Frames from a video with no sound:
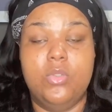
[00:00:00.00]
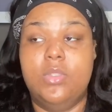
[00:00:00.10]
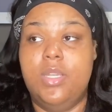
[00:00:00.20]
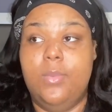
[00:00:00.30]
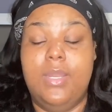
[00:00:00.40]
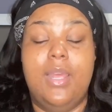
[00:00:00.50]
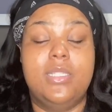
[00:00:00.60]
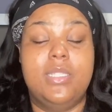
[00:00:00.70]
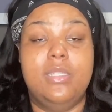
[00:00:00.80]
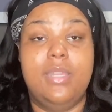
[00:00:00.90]
So then when I
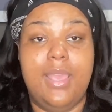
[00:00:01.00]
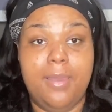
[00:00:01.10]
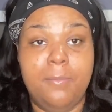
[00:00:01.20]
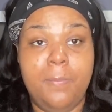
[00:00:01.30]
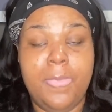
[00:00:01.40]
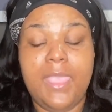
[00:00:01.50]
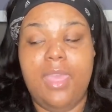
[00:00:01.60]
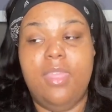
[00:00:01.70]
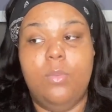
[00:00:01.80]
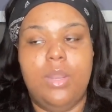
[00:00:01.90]
snap,
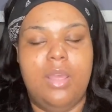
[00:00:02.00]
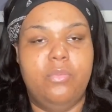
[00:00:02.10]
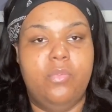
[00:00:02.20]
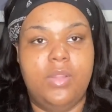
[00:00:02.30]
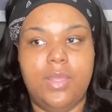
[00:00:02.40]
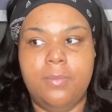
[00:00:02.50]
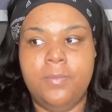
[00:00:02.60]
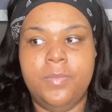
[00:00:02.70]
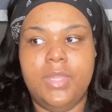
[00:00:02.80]
and then when I flip,